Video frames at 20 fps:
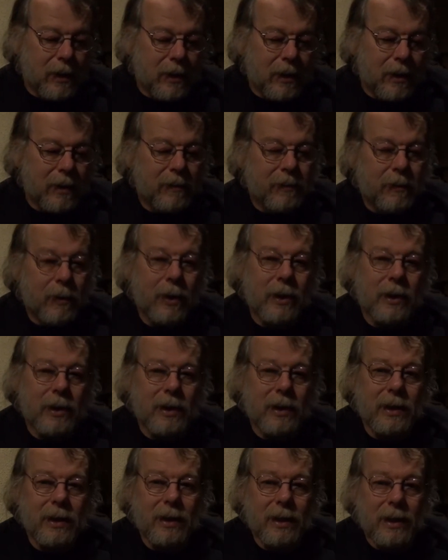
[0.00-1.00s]

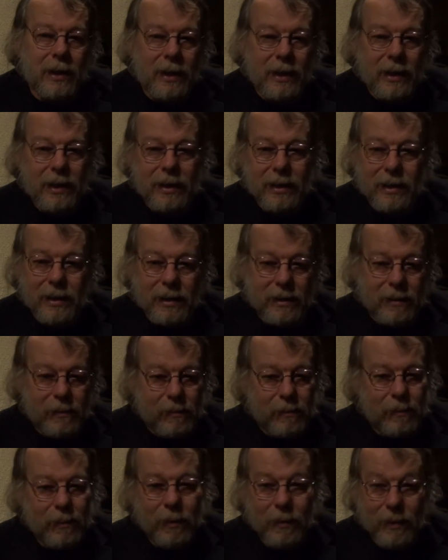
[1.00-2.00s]
Unfortunately, it's
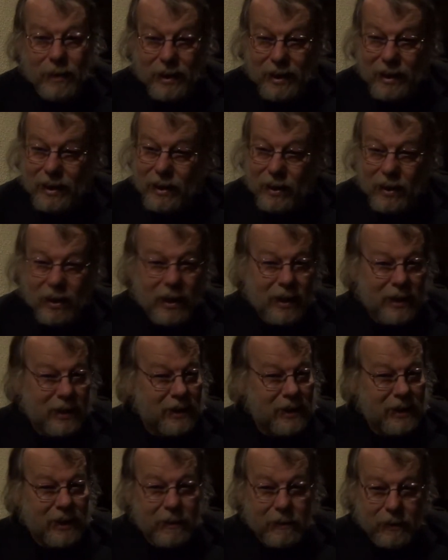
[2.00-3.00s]
a lot of
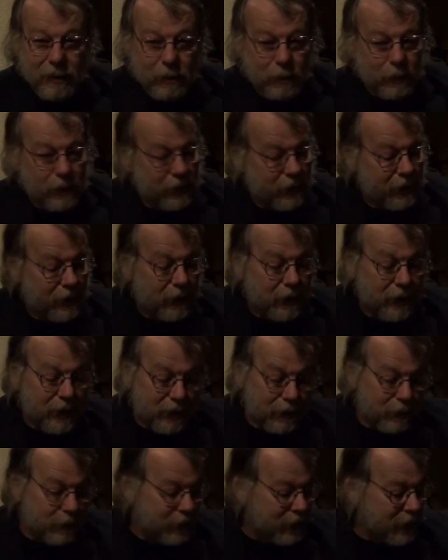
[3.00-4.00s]
stuff that we're doing